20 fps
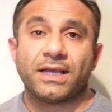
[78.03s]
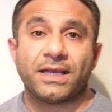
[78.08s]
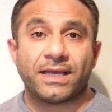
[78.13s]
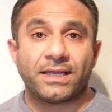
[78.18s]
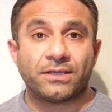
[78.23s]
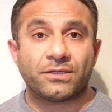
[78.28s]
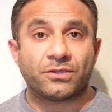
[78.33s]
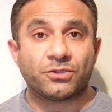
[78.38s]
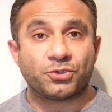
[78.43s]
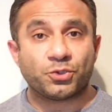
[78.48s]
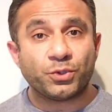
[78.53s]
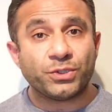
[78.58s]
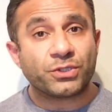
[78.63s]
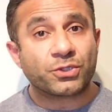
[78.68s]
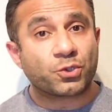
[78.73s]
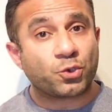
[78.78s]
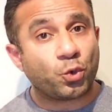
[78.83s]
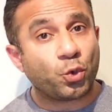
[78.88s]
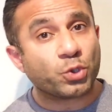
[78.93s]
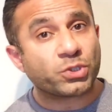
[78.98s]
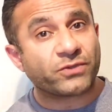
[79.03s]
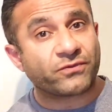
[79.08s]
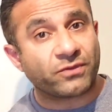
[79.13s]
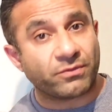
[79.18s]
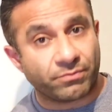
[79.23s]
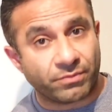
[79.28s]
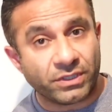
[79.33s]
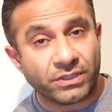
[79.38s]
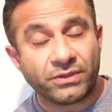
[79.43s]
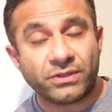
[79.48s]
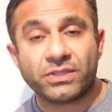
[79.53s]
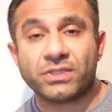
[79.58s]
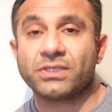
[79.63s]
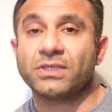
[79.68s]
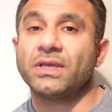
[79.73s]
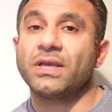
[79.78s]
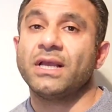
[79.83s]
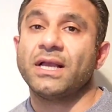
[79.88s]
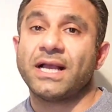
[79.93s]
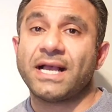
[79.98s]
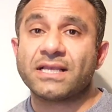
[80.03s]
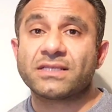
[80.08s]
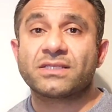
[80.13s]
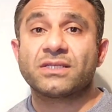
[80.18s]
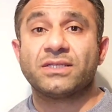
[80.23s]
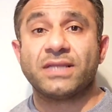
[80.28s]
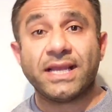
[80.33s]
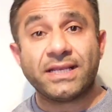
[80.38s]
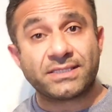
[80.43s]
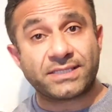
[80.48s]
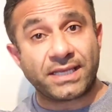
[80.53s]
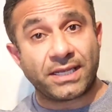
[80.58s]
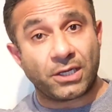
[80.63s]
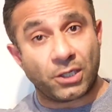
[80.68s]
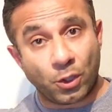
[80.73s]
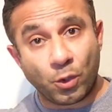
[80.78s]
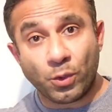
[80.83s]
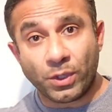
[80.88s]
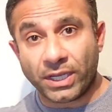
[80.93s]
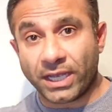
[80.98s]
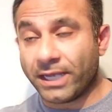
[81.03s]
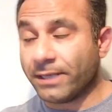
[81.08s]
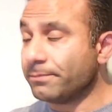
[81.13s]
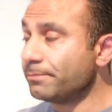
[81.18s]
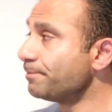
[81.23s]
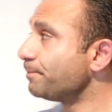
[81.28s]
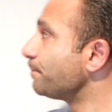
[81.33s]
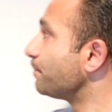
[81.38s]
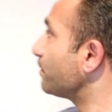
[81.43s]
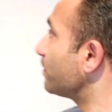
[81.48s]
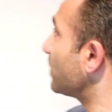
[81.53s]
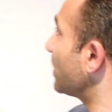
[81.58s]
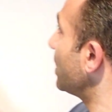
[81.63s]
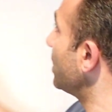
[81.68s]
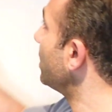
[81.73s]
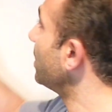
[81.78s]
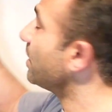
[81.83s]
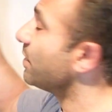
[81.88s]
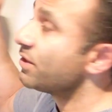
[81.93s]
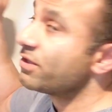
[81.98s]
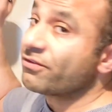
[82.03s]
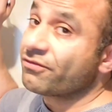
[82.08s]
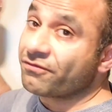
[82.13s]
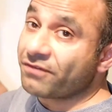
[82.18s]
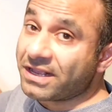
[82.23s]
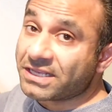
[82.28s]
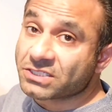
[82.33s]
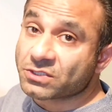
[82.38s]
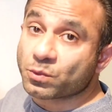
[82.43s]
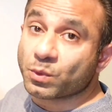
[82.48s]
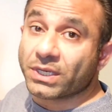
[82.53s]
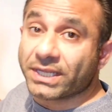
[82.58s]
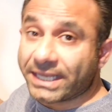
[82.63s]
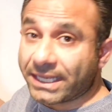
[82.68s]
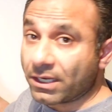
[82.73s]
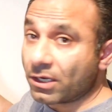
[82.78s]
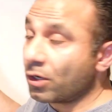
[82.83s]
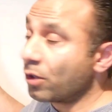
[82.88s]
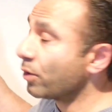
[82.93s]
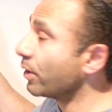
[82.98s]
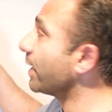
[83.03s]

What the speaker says: And during the course of the month, as the days get longer, the fast will get